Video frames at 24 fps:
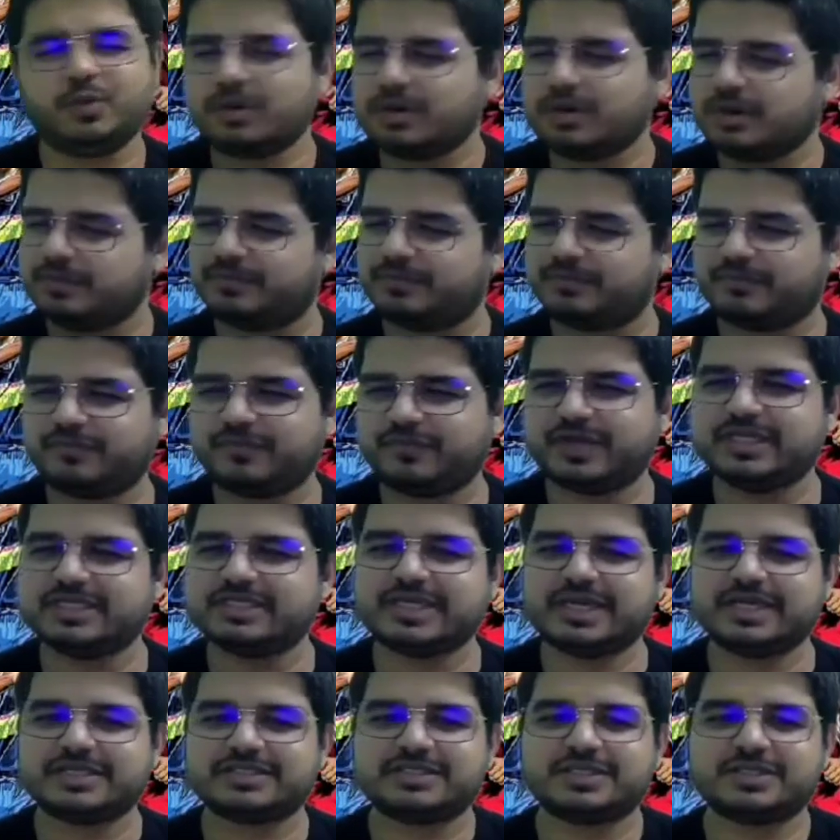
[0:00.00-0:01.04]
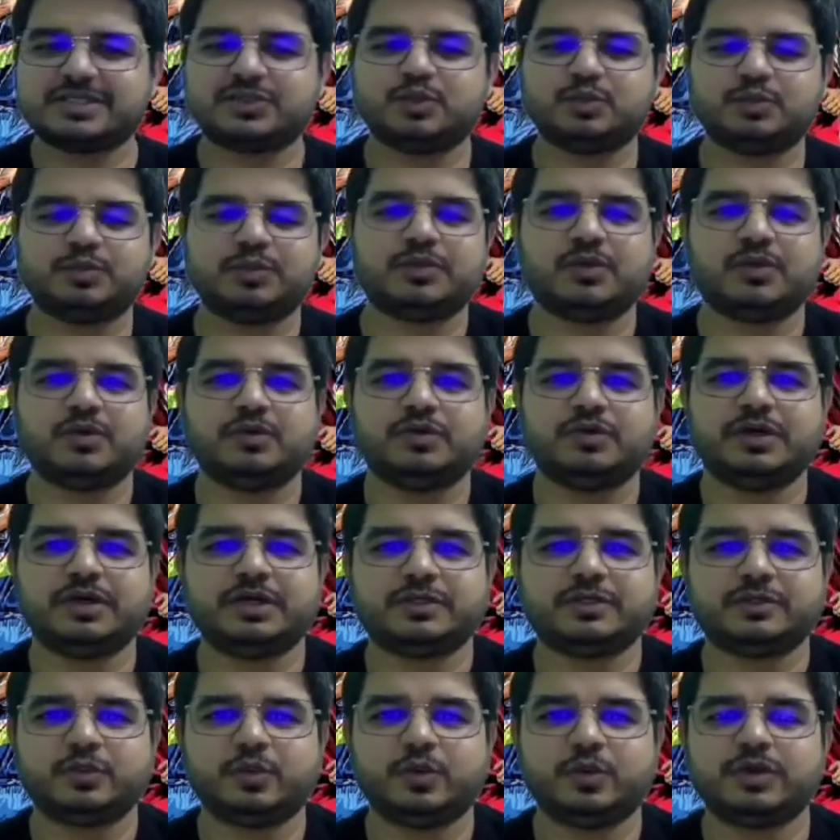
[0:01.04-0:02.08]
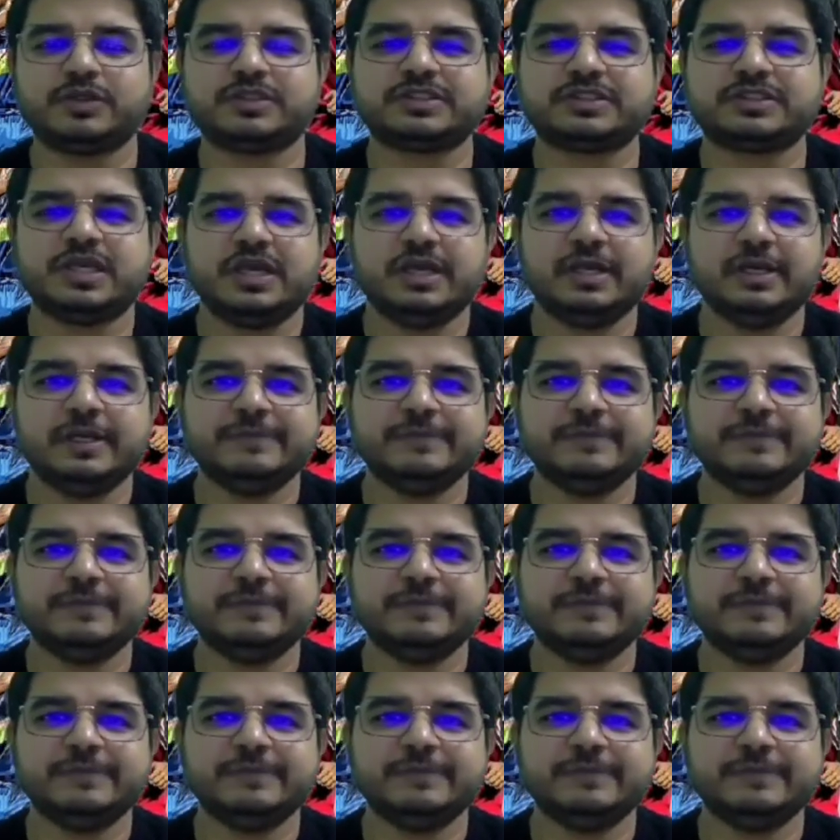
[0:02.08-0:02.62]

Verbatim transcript: What a fantastic super over it was.